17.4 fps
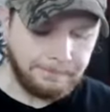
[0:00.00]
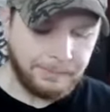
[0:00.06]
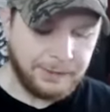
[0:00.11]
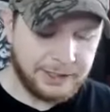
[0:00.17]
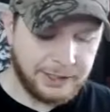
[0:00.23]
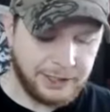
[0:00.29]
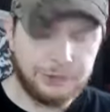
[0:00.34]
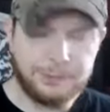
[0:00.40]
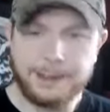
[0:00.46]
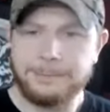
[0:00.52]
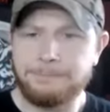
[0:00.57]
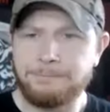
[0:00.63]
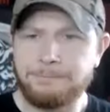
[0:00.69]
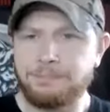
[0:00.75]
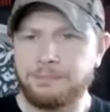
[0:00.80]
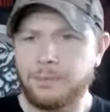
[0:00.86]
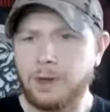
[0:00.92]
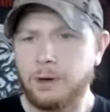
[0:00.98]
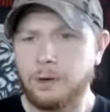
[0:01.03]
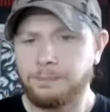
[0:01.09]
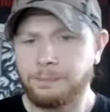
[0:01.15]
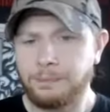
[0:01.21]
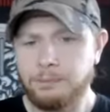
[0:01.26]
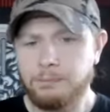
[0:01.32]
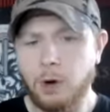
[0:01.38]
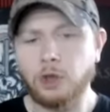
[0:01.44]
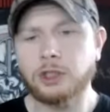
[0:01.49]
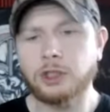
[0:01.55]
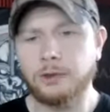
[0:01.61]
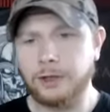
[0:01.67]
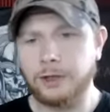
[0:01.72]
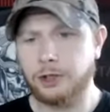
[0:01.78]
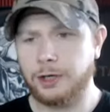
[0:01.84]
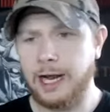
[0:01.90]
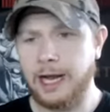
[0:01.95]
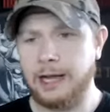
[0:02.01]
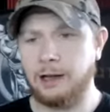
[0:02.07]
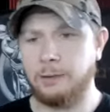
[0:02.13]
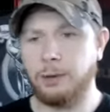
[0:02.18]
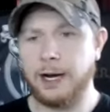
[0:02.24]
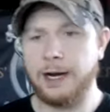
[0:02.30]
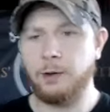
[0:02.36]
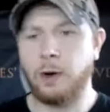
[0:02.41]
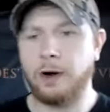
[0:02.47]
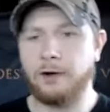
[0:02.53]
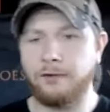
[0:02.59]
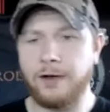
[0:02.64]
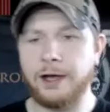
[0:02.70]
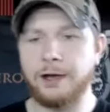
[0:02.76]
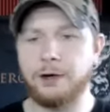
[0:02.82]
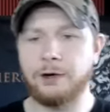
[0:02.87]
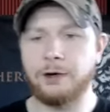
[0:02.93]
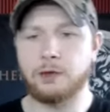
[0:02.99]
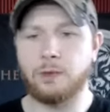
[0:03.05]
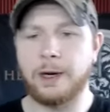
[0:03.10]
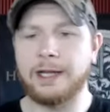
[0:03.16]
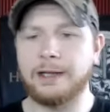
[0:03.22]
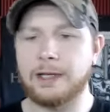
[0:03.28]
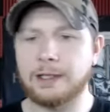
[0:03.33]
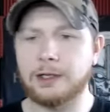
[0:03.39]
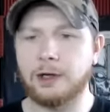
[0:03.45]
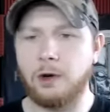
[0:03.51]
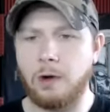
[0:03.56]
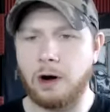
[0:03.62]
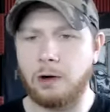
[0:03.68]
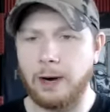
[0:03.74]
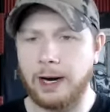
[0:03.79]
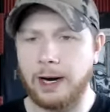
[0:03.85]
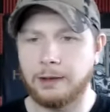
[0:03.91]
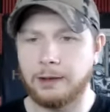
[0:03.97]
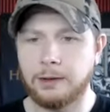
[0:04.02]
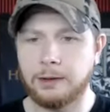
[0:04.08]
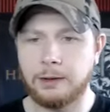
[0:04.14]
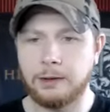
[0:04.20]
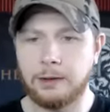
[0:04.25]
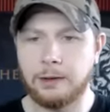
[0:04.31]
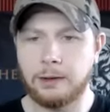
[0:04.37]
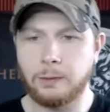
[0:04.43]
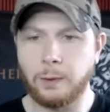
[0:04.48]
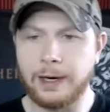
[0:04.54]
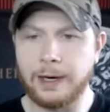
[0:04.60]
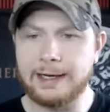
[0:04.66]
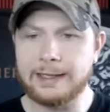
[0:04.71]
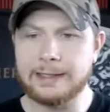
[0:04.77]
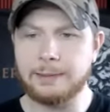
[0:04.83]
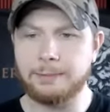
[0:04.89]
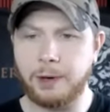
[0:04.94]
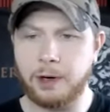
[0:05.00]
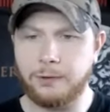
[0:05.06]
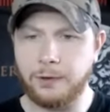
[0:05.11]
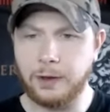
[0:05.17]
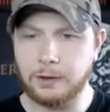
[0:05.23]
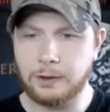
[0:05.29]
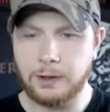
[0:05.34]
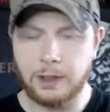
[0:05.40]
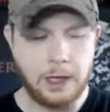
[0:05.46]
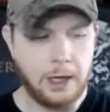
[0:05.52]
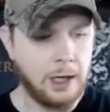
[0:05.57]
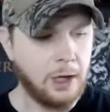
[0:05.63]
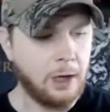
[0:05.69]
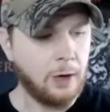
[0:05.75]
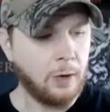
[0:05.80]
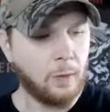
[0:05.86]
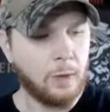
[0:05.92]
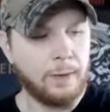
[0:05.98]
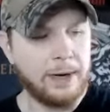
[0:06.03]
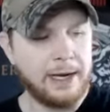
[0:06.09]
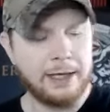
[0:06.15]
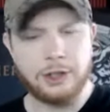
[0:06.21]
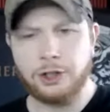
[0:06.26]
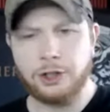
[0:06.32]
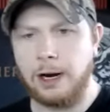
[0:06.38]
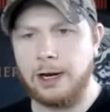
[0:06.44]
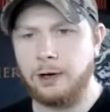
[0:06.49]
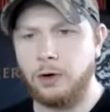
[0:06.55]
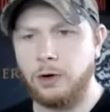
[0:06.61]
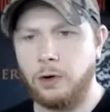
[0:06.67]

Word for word: Excuse me. Most of us are calibrated where failure is when it doesn't go our way, when it isn't perfect, when we didn't strike